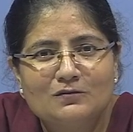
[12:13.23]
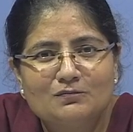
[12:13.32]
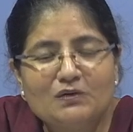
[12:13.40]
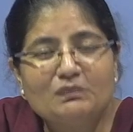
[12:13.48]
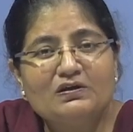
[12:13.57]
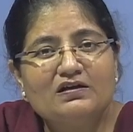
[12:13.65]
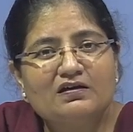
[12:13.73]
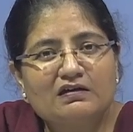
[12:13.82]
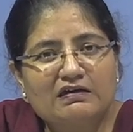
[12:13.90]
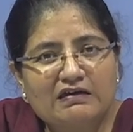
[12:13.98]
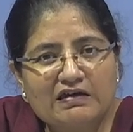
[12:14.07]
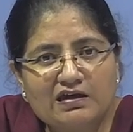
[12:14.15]
People
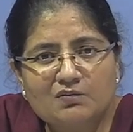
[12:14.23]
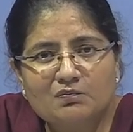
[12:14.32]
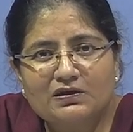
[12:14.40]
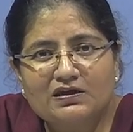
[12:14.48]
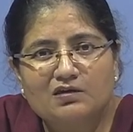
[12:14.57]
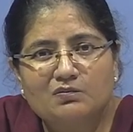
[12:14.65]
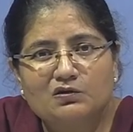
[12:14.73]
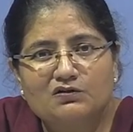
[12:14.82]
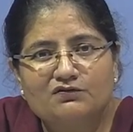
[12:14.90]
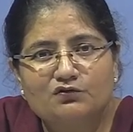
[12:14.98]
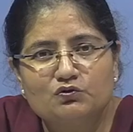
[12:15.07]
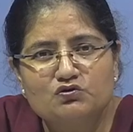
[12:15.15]
again became
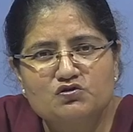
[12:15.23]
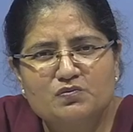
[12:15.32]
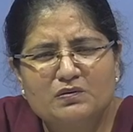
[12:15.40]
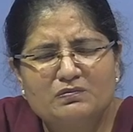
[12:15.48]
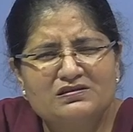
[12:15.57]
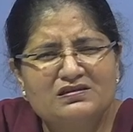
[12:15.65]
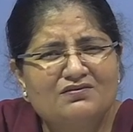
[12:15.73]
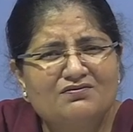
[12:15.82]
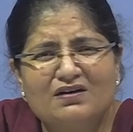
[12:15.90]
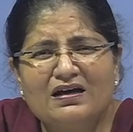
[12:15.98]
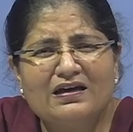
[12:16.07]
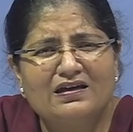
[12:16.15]
confused. People said,
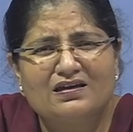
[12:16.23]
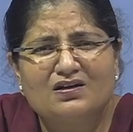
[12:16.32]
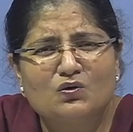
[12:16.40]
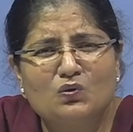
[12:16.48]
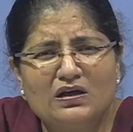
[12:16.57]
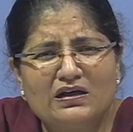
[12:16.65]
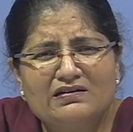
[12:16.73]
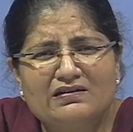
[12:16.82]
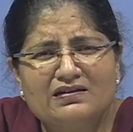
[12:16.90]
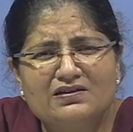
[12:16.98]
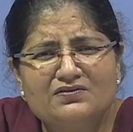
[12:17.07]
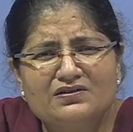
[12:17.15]
why
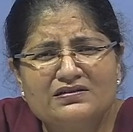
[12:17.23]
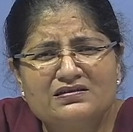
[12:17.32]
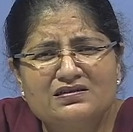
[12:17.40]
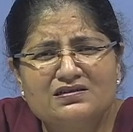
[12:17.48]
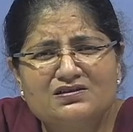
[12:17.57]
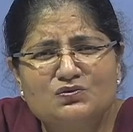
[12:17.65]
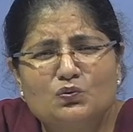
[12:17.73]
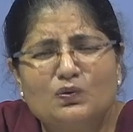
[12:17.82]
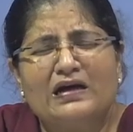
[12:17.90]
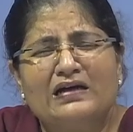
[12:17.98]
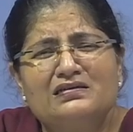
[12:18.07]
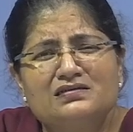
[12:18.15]
qualitative research?
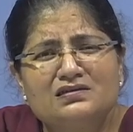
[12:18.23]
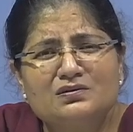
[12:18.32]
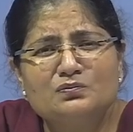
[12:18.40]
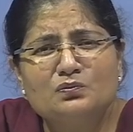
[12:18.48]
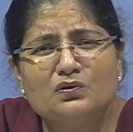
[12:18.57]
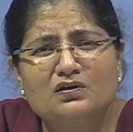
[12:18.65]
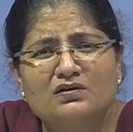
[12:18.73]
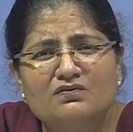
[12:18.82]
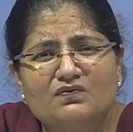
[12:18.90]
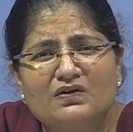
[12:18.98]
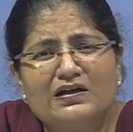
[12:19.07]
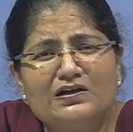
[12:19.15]
Why is it
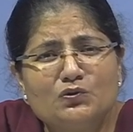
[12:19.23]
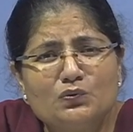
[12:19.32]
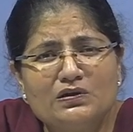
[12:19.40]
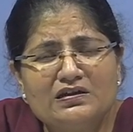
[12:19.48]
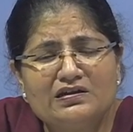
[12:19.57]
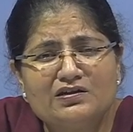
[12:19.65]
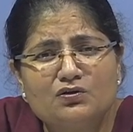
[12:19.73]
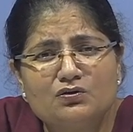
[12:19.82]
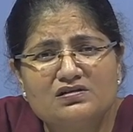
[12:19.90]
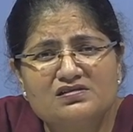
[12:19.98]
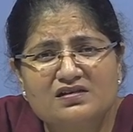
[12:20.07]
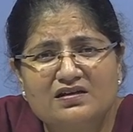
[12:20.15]
important? Why do we need to
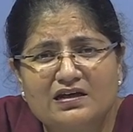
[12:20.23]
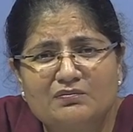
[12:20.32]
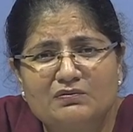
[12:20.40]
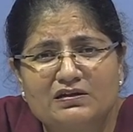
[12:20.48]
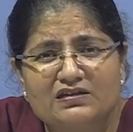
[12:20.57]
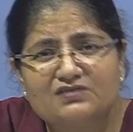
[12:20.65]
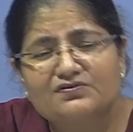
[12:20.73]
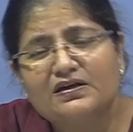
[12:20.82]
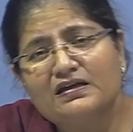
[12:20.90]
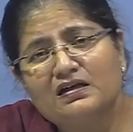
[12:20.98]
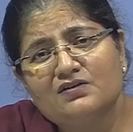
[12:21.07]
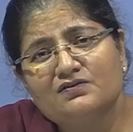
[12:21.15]
describe things? Why
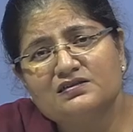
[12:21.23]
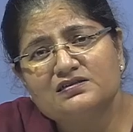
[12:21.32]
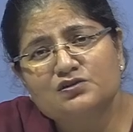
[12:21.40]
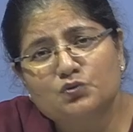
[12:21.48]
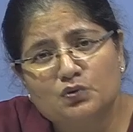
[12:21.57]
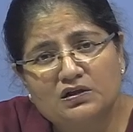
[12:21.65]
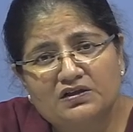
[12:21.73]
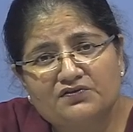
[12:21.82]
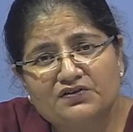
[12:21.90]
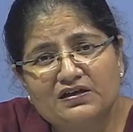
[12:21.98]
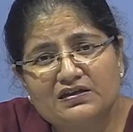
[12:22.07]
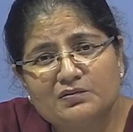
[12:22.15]
can't we just
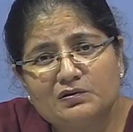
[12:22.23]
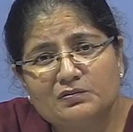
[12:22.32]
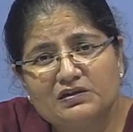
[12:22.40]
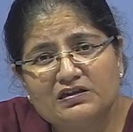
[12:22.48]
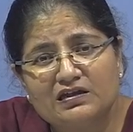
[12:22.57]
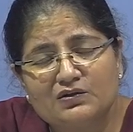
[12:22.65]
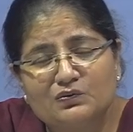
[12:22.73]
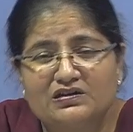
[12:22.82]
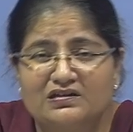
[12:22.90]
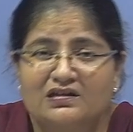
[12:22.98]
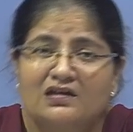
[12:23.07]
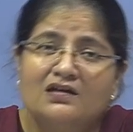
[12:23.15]
quantify them and be done with
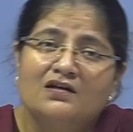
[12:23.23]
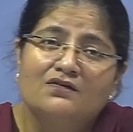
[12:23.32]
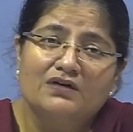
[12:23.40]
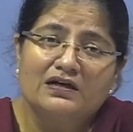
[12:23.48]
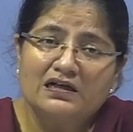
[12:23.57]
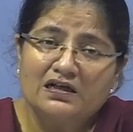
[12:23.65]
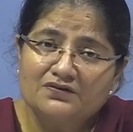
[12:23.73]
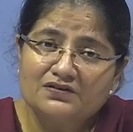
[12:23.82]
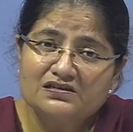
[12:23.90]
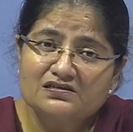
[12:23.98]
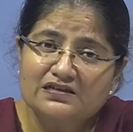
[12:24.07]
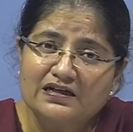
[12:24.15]
it? Why can't we
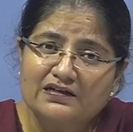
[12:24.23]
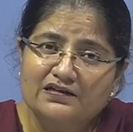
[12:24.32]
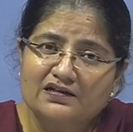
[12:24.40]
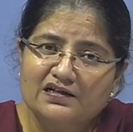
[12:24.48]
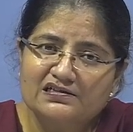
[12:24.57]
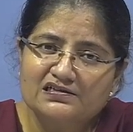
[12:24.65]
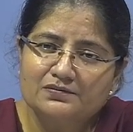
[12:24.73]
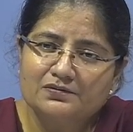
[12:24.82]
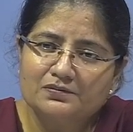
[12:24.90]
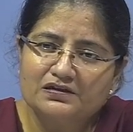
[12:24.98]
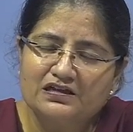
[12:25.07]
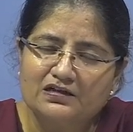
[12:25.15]
just categorize them
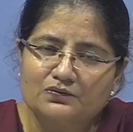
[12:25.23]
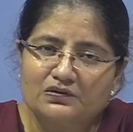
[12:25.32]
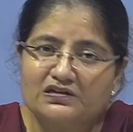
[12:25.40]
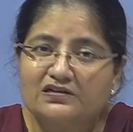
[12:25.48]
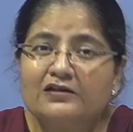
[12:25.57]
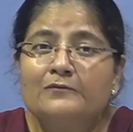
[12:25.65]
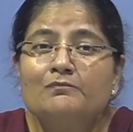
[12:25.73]
and be done with it?